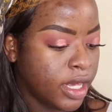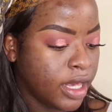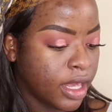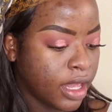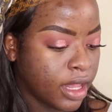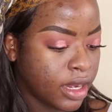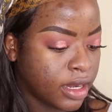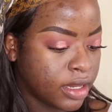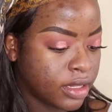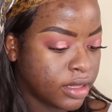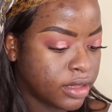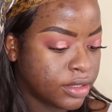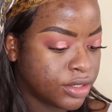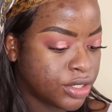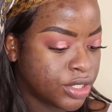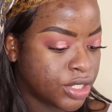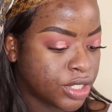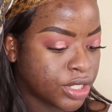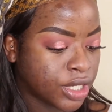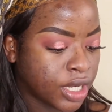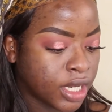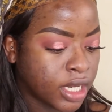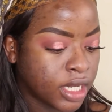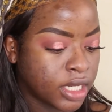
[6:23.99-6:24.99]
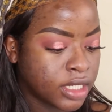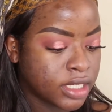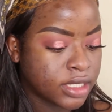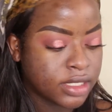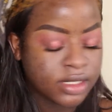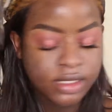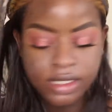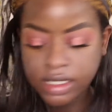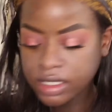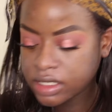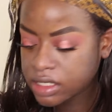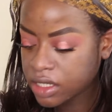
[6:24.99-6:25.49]
in the shade
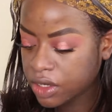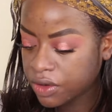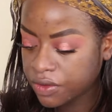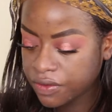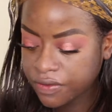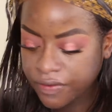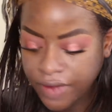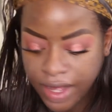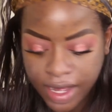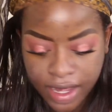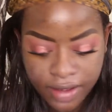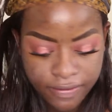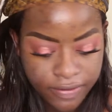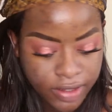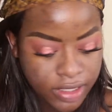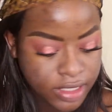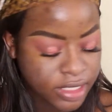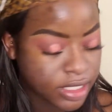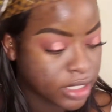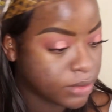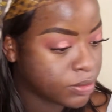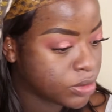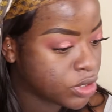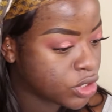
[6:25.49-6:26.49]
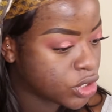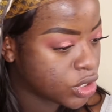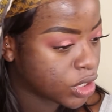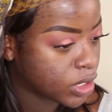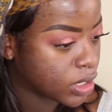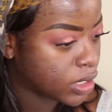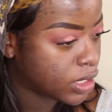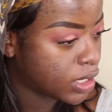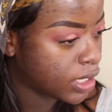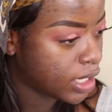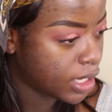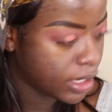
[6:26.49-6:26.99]
605 Deep
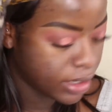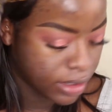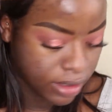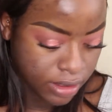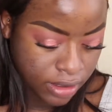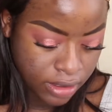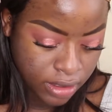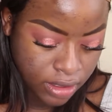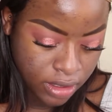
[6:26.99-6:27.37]
Chocolate.